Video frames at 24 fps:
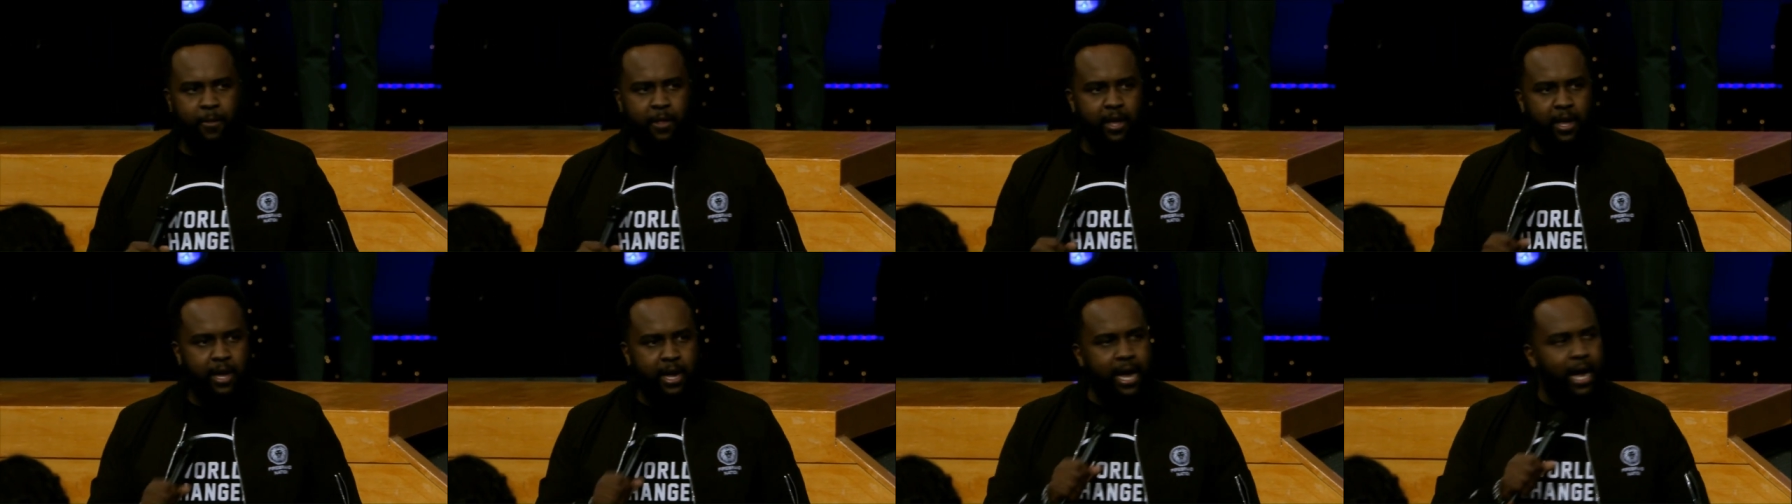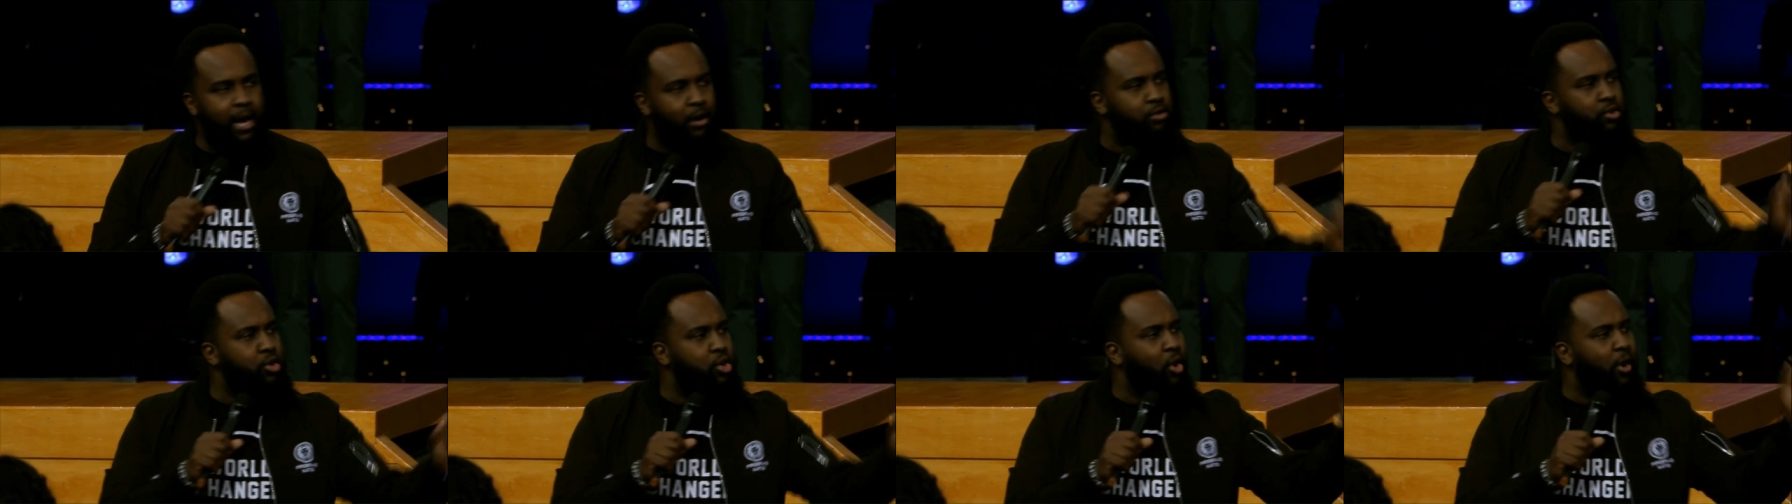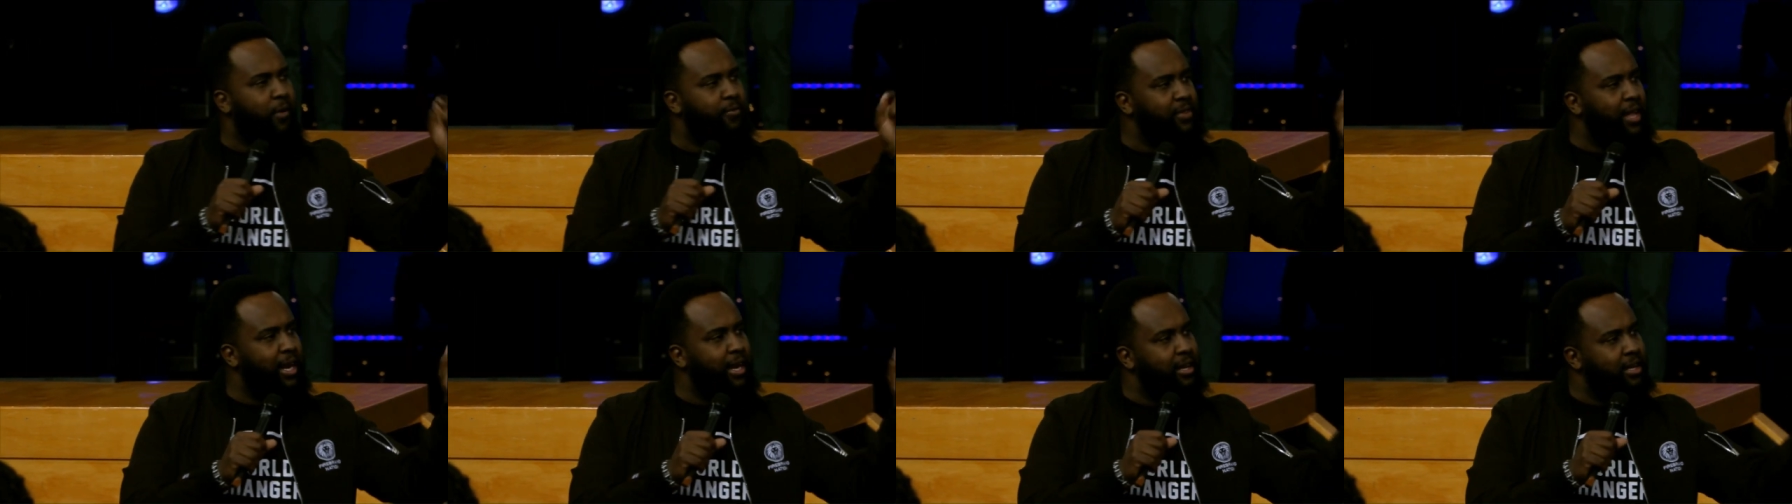Count
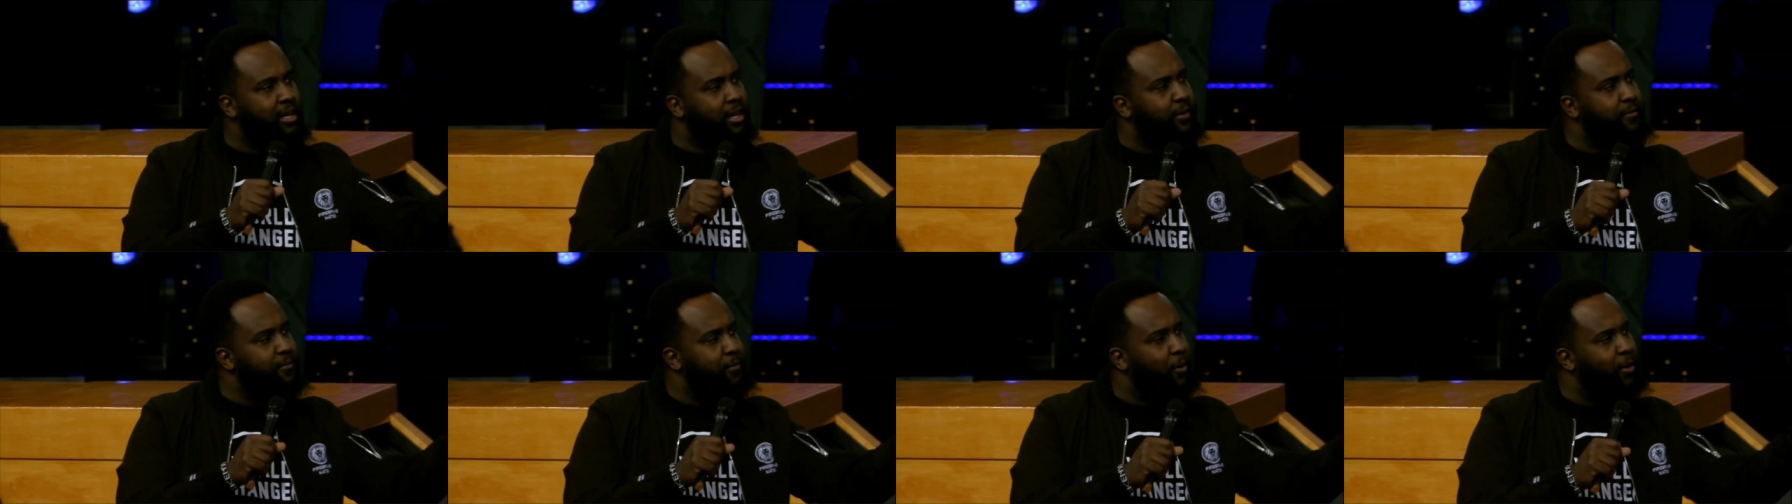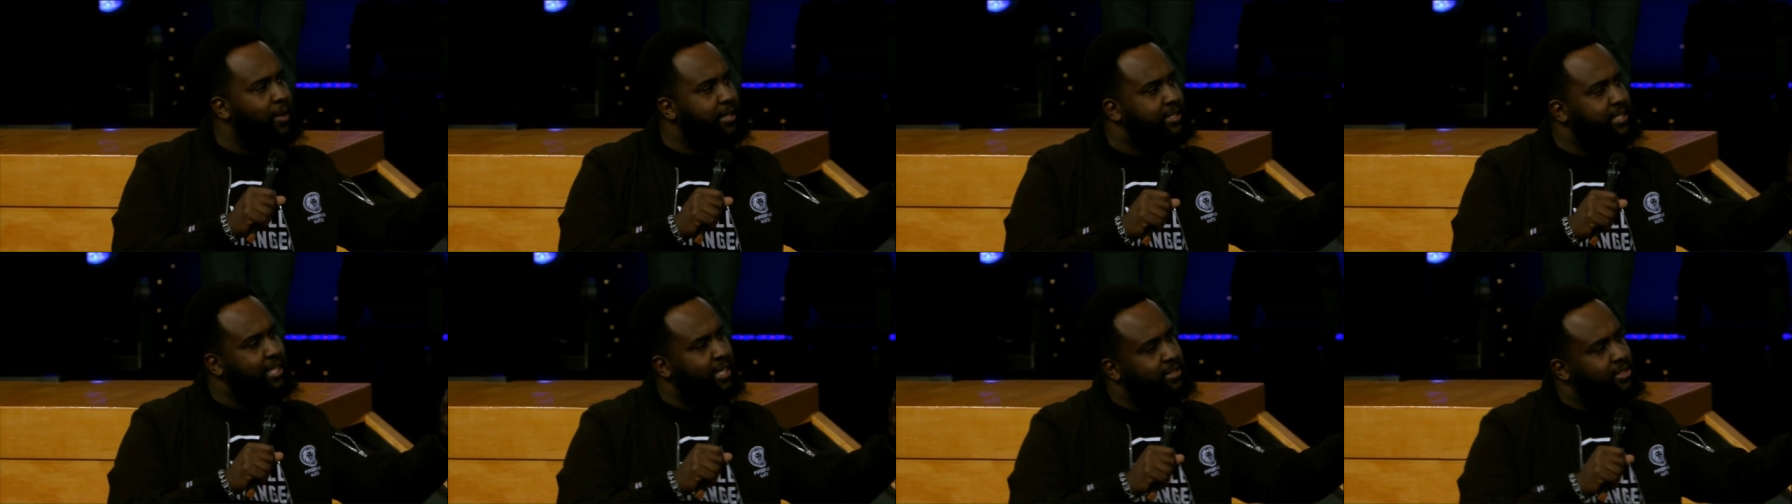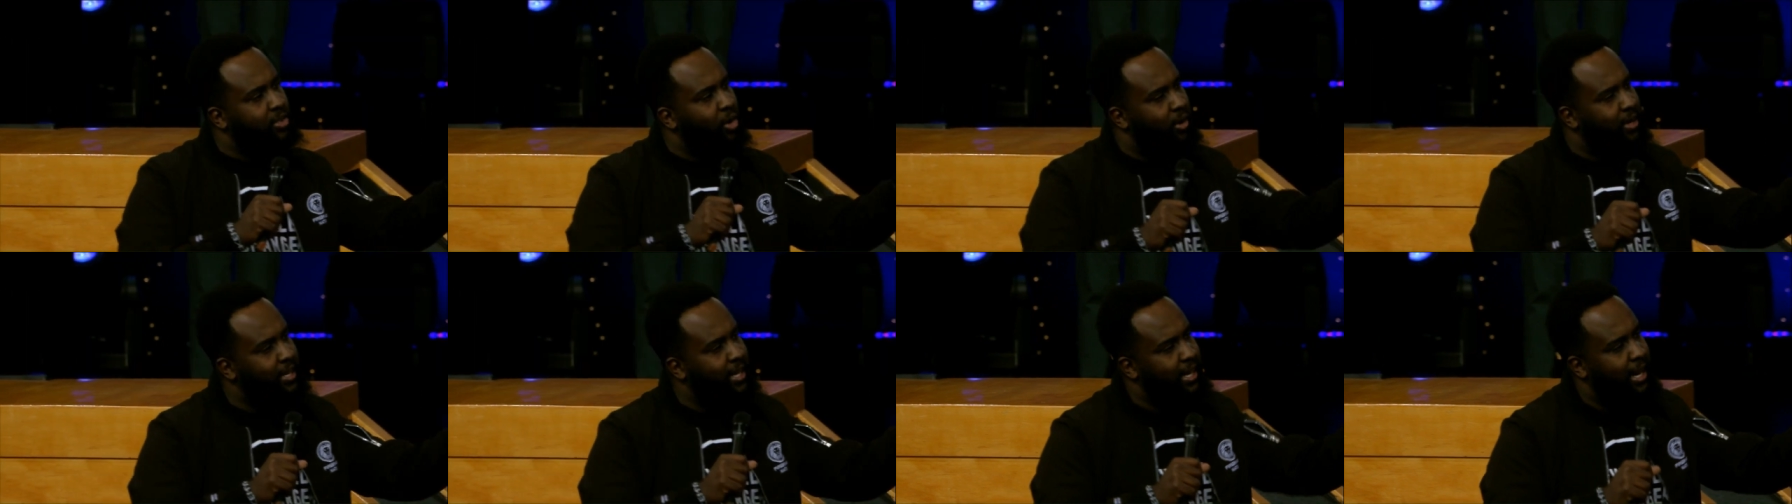not the little voices
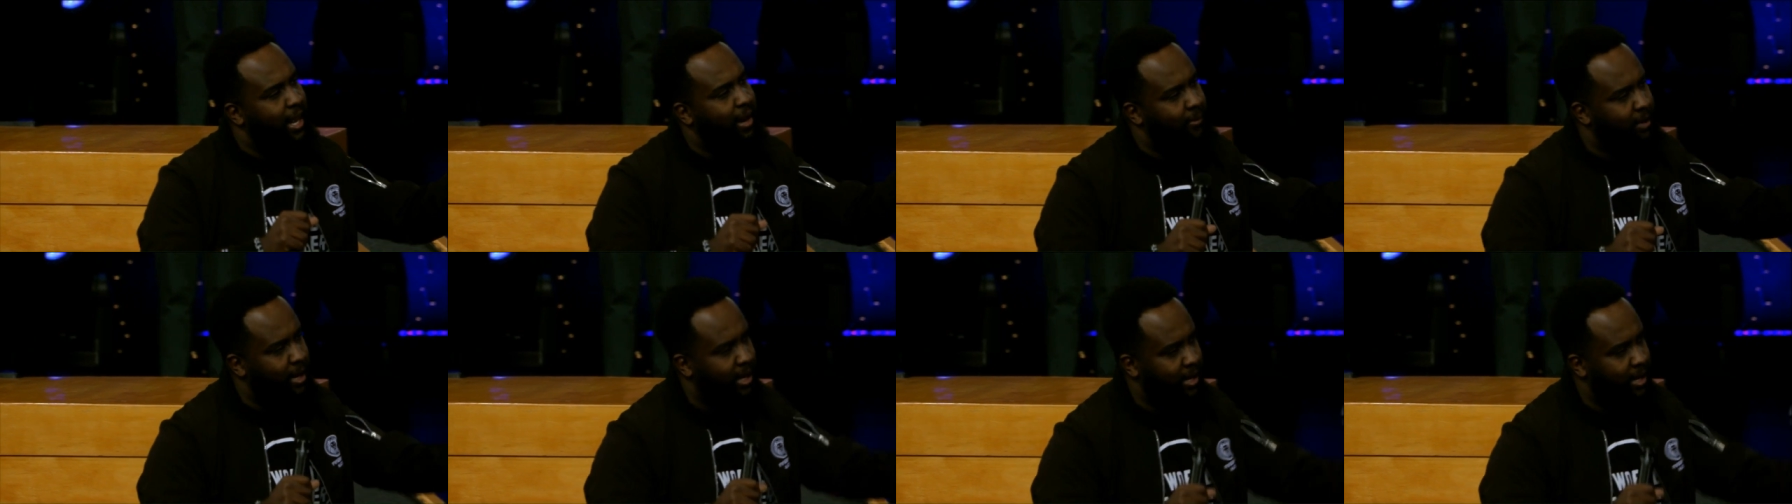ordinary.